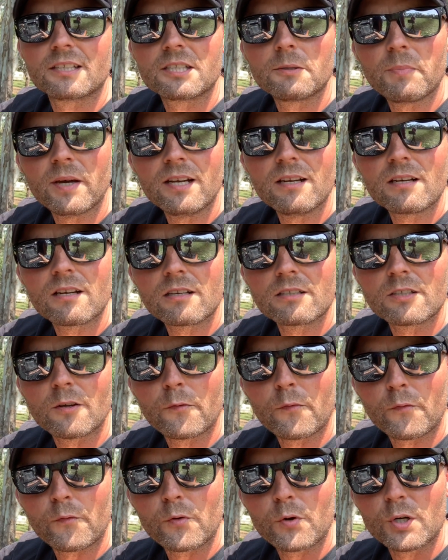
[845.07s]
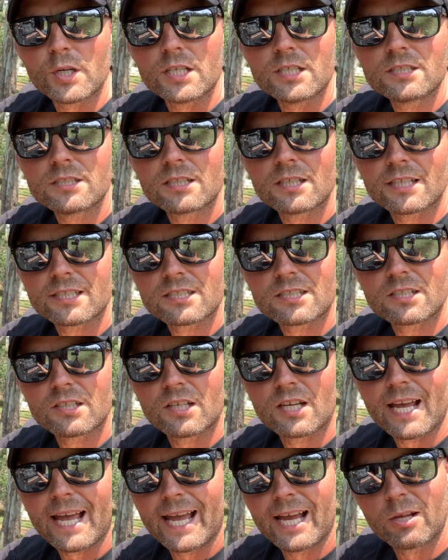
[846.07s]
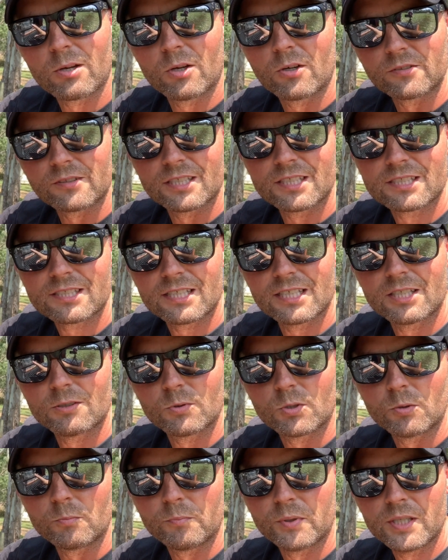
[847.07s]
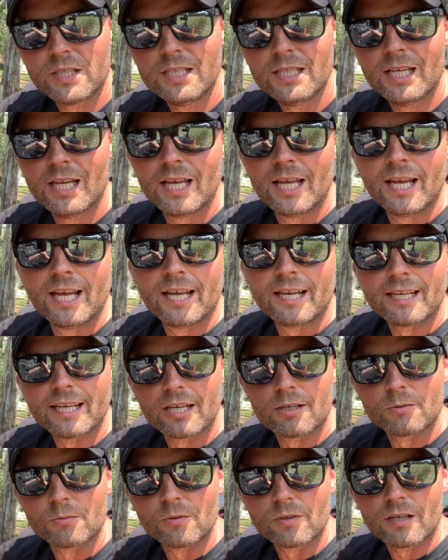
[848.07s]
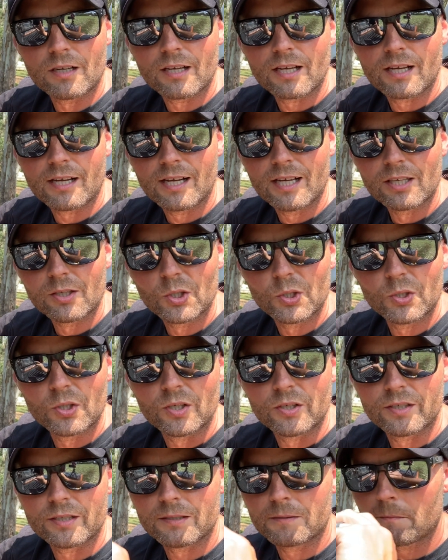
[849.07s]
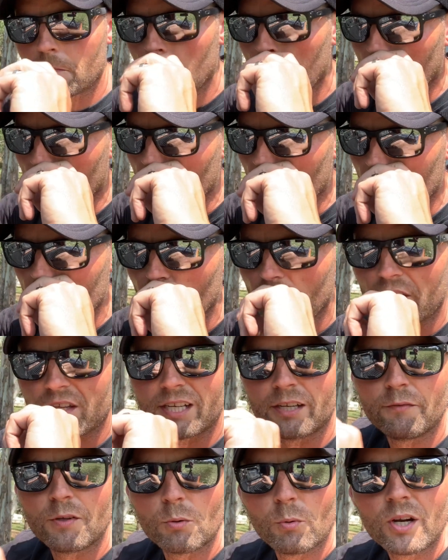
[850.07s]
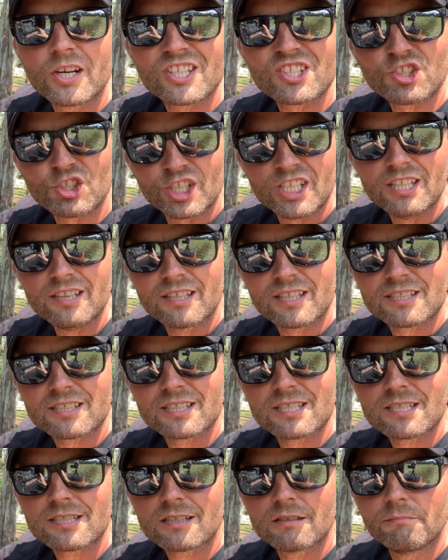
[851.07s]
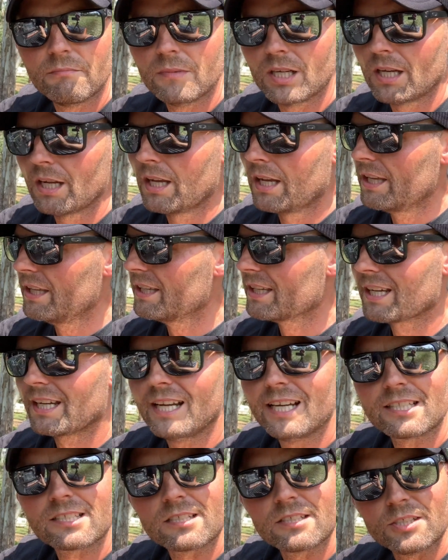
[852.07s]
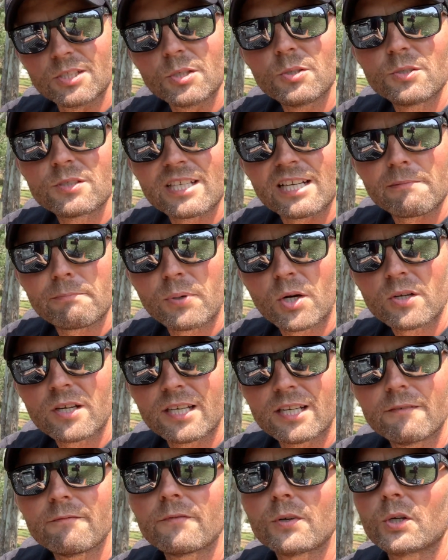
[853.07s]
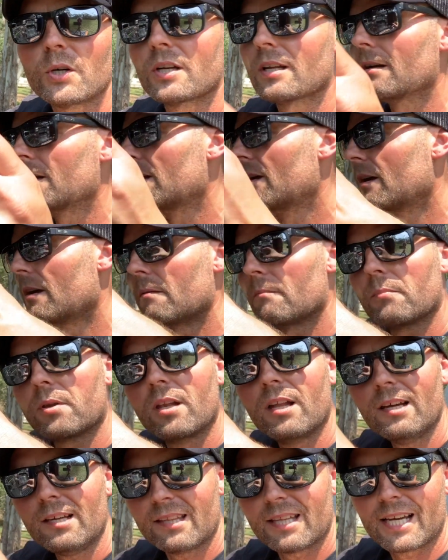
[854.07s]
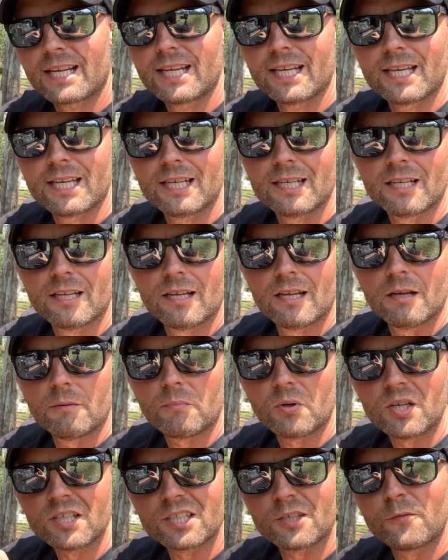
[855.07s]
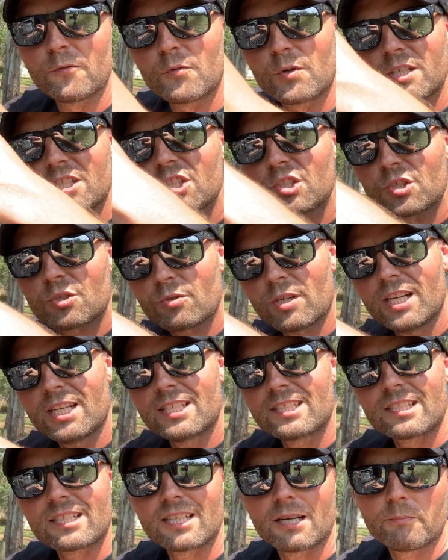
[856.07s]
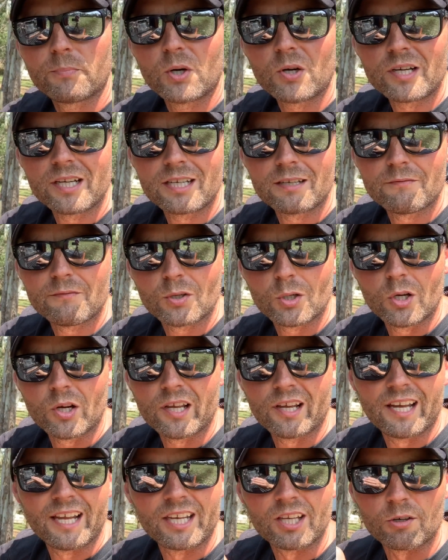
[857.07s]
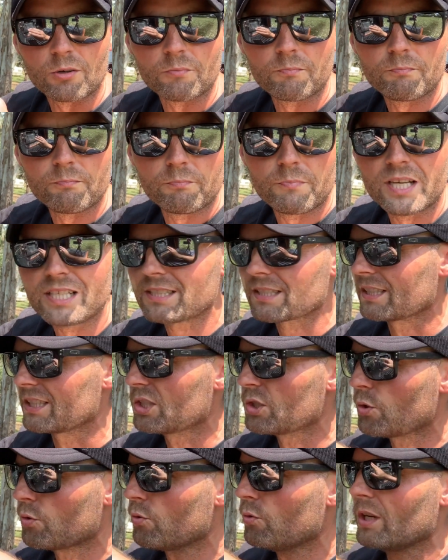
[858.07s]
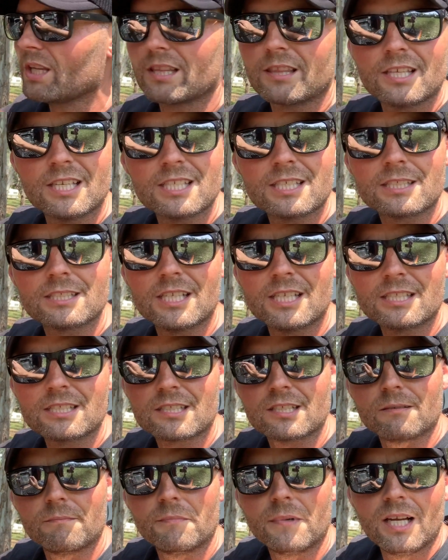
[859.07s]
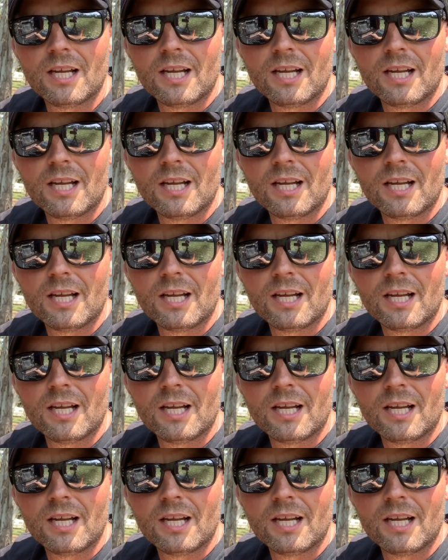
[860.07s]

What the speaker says: depending on your fridge as to how long this thing will be. Now I learned that if you want to cheat the system, you can actually use that pocket inverter, plug that in, plug your fridge straight into that pocket inverter, and it'll basically trick this system